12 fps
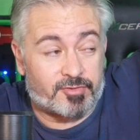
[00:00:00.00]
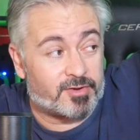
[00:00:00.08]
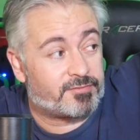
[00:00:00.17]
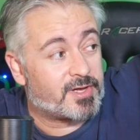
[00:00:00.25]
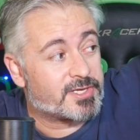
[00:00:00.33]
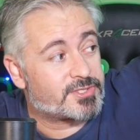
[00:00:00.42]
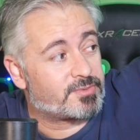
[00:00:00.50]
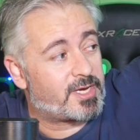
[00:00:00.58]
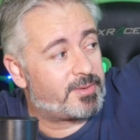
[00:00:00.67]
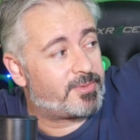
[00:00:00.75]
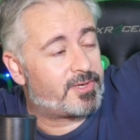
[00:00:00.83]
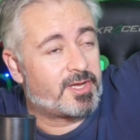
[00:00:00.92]
very fast
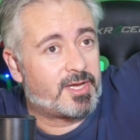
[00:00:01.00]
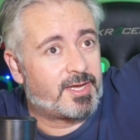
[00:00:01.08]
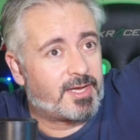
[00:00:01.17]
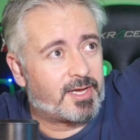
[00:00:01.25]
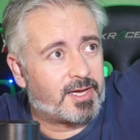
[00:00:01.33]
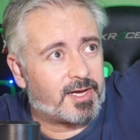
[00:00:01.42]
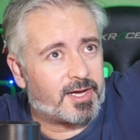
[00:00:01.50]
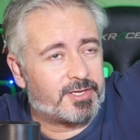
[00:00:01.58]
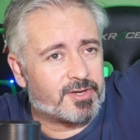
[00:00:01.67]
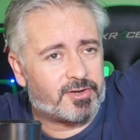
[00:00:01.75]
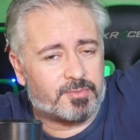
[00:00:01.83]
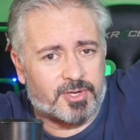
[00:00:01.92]
RAM, and I
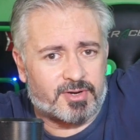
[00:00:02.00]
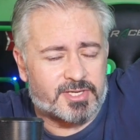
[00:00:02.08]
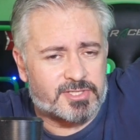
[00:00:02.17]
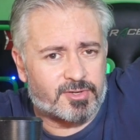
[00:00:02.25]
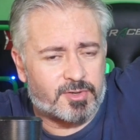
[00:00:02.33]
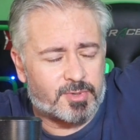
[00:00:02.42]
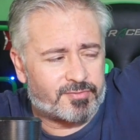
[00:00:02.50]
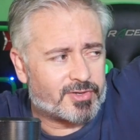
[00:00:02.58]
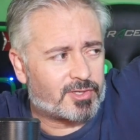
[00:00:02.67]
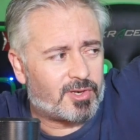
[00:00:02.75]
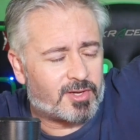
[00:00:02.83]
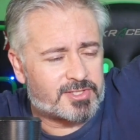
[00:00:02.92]
don't know whether I can tell you what I've got
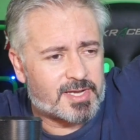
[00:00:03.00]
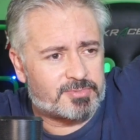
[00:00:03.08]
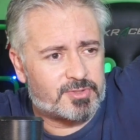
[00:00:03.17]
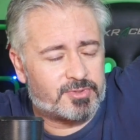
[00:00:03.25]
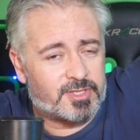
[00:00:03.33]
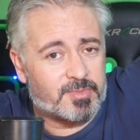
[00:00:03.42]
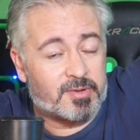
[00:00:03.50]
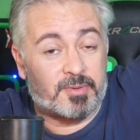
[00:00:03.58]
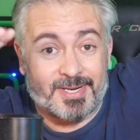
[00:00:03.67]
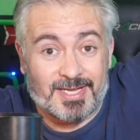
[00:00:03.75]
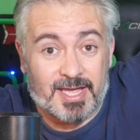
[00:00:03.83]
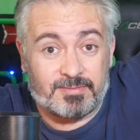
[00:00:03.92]
it clocked up to at the moment,
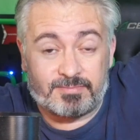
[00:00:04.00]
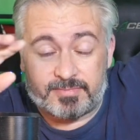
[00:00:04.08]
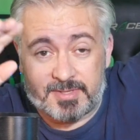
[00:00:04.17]
but again,